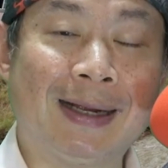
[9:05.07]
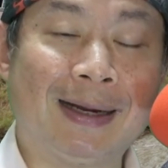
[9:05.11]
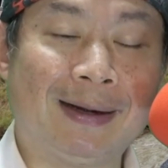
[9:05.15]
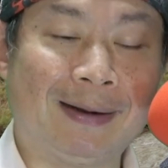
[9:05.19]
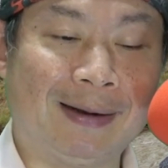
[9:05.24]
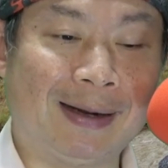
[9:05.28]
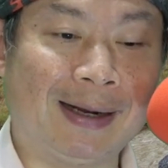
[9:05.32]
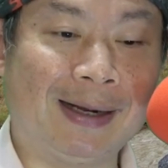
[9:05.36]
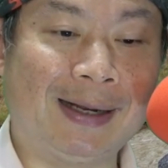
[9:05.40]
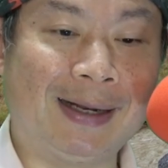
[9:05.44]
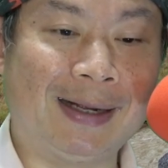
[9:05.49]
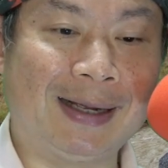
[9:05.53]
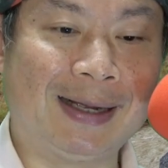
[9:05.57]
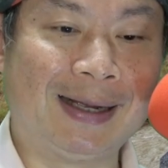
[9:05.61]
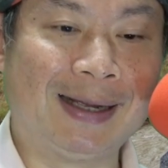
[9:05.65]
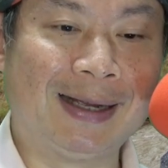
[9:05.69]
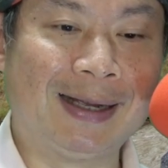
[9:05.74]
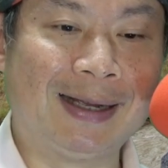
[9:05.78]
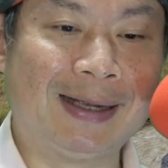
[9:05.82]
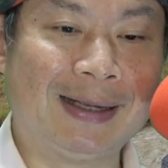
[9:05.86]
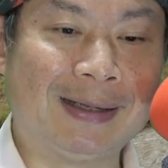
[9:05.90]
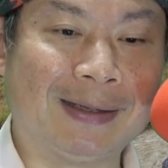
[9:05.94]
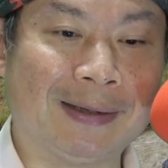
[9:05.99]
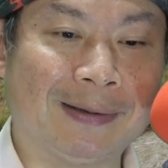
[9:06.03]
Right?
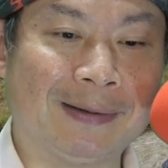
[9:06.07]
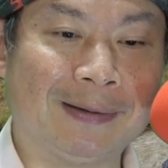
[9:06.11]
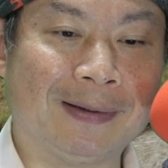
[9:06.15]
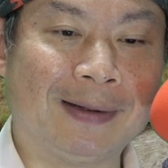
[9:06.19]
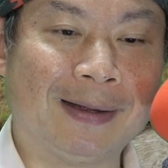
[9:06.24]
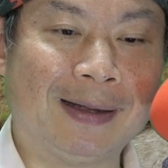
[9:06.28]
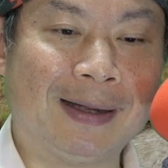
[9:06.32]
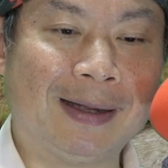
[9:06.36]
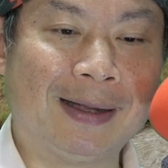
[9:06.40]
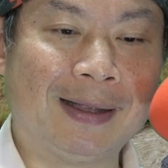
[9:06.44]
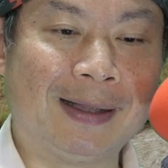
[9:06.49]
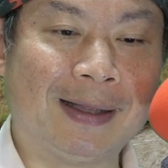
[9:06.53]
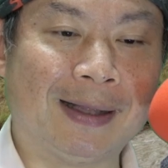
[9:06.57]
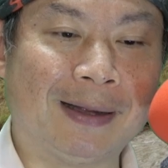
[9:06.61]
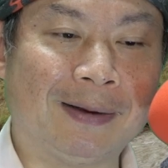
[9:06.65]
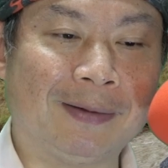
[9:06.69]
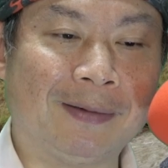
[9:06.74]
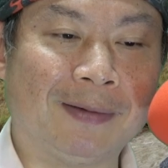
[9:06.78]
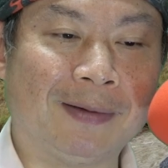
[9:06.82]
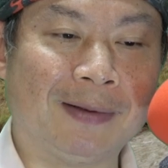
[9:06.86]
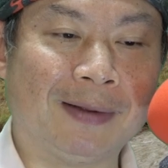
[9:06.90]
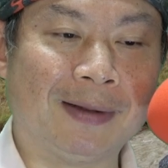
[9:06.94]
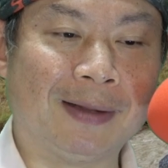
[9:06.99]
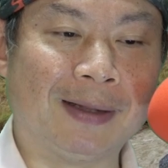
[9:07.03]
So
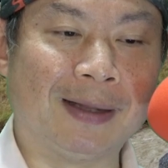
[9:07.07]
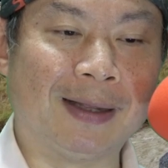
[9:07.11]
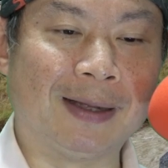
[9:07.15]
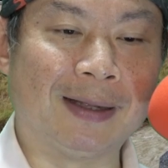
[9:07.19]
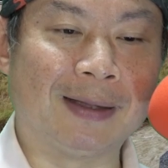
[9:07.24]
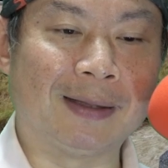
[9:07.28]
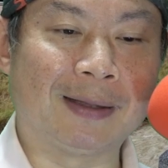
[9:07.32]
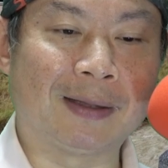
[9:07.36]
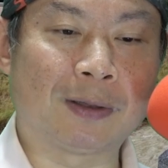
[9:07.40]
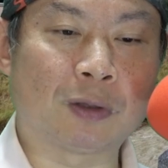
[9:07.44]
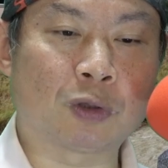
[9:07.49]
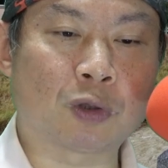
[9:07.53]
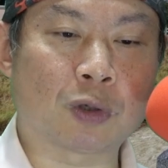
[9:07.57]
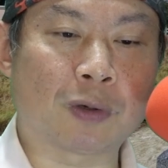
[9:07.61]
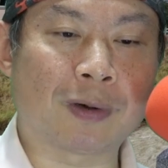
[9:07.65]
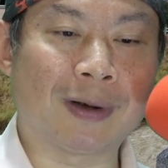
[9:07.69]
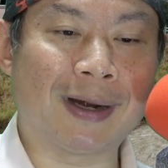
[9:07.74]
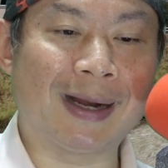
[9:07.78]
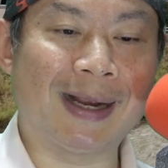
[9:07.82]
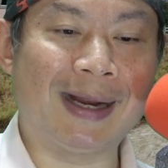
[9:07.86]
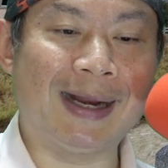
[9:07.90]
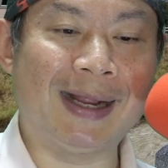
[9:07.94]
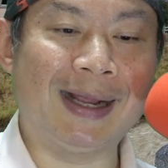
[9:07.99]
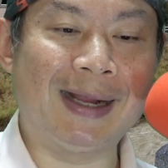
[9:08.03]
the
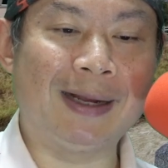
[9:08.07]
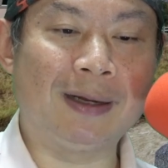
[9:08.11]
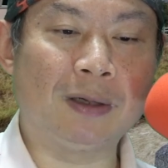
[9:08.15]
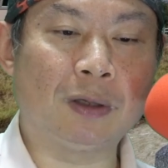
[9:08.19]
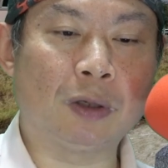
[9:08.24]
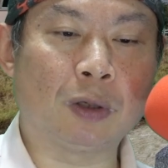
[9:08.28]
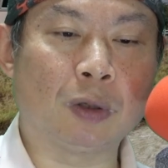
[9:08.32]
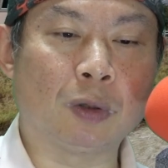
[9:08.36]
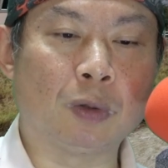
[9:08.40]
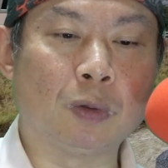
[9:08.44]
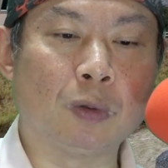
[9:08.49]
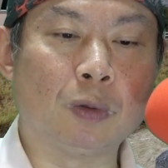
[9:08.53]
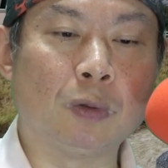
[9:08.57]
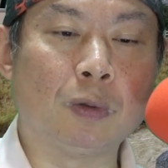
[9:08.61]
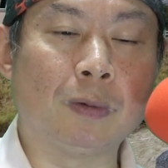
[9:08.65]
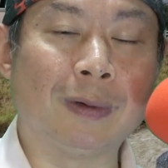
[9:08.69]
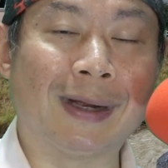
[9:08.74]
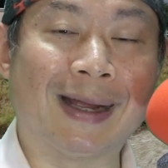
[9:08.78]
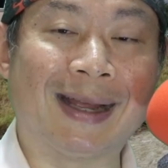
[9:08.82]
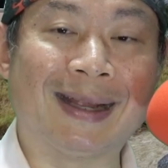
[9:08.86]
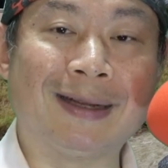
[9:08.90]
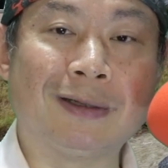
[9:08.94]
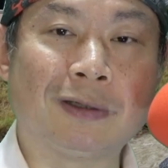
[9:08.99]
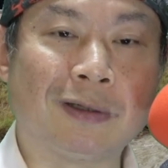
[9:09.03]
trailing 2
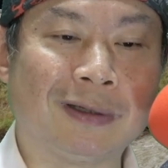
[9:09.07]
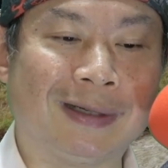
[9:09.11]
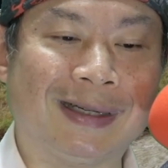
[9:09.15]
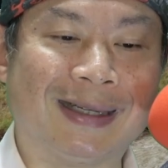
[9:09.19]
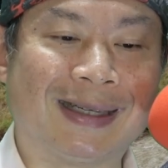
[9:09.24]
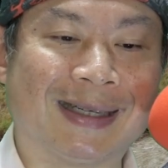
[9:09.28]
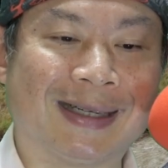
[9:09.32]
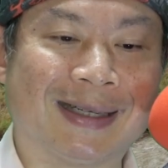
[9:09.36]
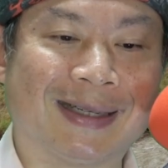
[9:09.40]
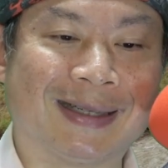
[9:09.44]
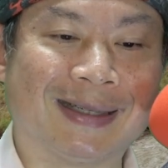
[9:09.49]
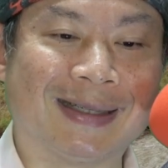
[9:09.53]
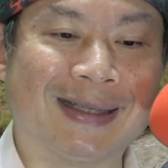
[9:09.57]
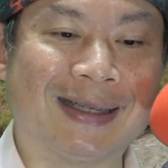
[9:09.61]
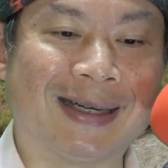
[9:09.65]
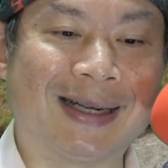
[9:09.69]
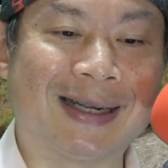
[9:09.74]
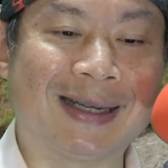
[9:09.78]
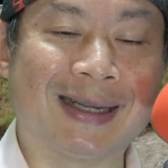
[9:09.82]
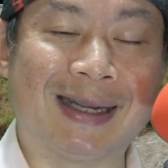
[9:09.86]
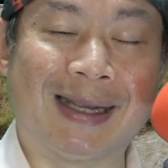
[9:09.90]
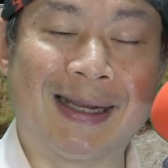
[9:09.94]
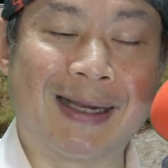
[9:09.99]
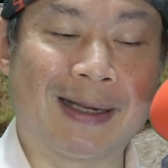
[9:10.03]
entries are
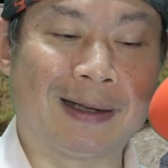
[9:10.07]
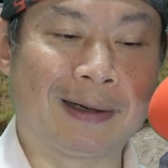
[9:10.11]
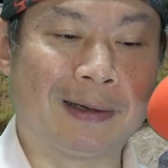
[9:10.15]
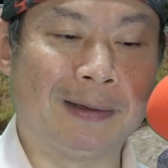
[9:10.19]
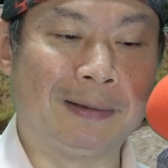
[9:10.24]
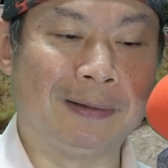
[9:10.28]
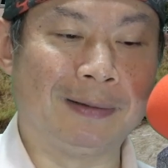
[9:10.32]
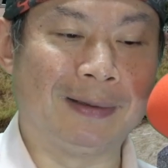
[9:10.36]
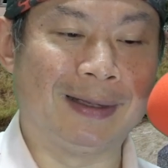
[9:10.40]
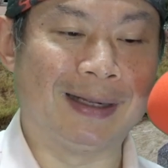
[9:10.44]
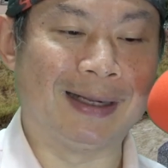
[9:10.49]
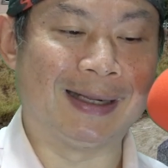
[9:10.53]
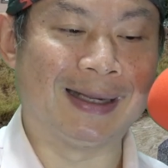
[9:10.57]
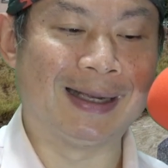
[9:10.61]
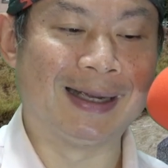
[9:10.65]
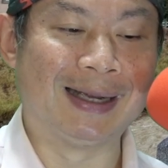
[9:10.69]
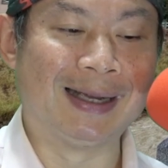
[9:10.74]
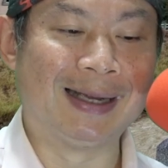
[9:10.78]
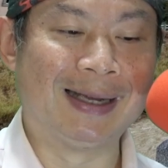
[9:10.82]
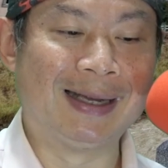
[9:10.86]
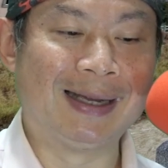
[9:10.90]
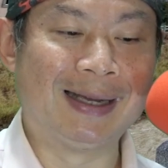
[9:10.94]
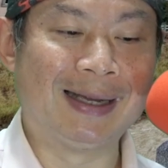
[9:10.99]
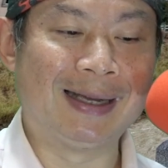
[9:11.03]
not included
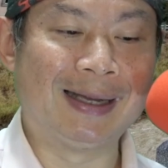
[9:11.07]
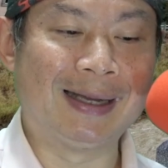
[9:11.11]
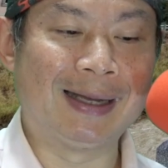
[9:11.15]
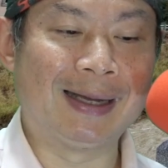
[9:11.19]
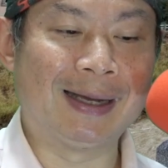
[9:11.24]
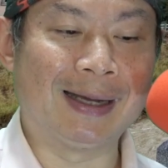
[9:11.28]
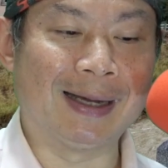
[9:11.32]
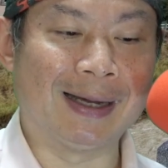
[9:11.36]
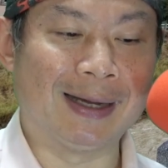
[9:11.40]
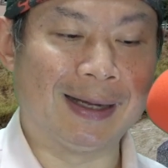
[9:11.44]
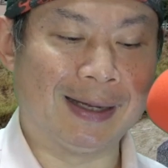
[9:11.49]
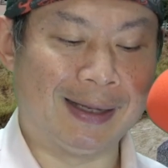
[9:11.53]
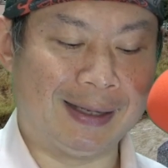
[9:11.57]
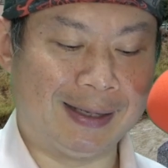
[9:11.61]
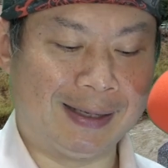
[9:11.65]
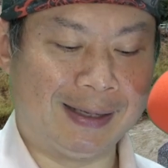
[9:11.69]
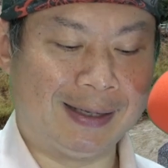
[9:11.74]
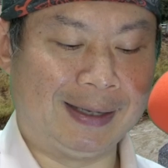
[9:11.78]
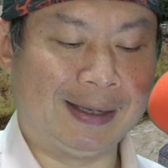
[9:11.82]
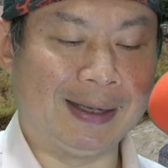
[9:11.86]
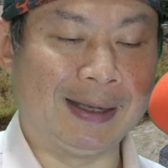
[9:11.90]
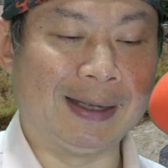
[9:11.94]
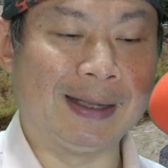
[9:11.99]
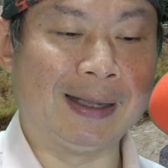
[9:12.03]

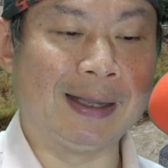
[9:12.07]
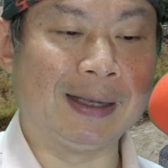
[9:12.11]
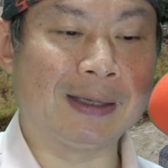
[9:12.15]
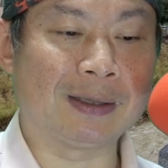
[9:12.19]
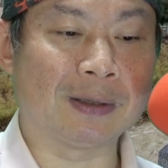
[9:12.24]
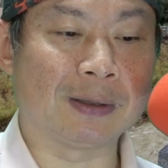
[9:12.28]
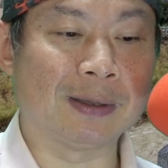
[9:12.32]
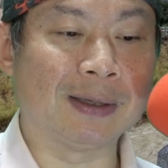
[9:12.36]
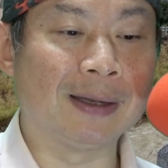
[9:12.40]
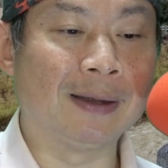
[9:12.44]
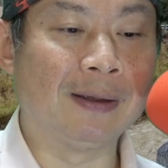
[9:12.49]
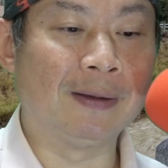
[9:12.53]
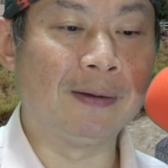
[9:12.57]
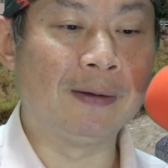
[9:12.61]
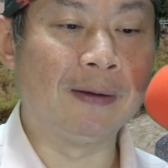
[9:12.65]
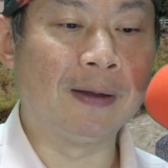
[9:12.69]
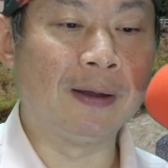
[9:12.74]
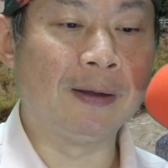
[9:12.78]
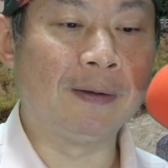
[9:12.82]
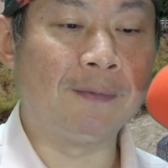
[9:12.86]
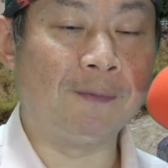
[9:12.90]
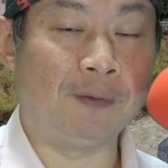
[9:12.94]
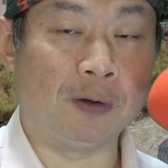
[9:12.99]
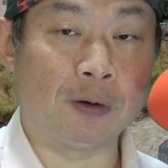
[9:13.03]
in this
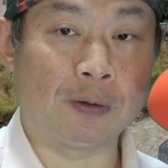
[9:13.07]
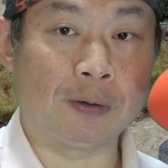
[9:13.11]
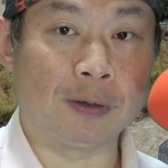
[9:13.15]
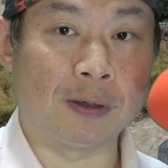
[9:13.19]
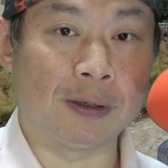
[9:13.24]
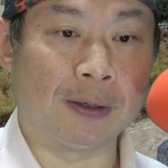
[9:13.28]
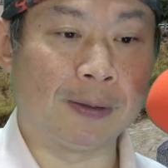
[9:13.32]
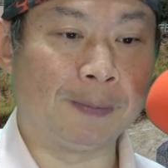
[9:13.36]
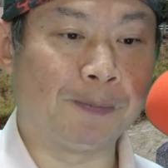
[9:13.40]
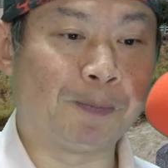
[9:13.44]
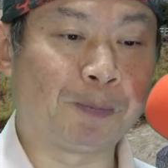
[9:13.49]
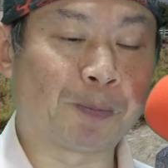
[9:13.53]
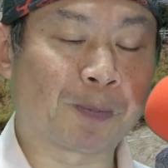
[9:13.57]
filter.